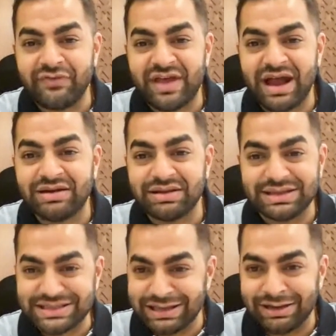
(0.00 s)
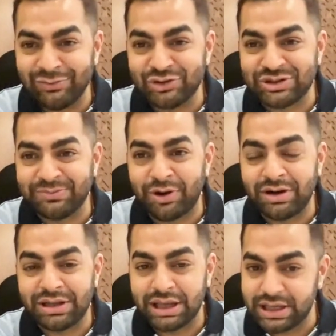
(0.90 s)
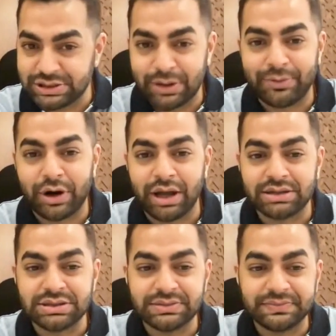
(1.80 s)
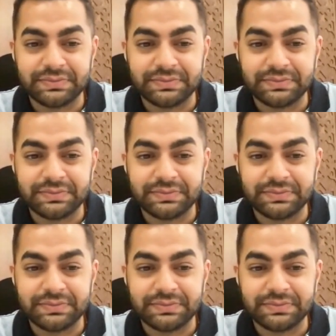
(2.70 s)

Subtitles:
of that, a single most important thing is your product.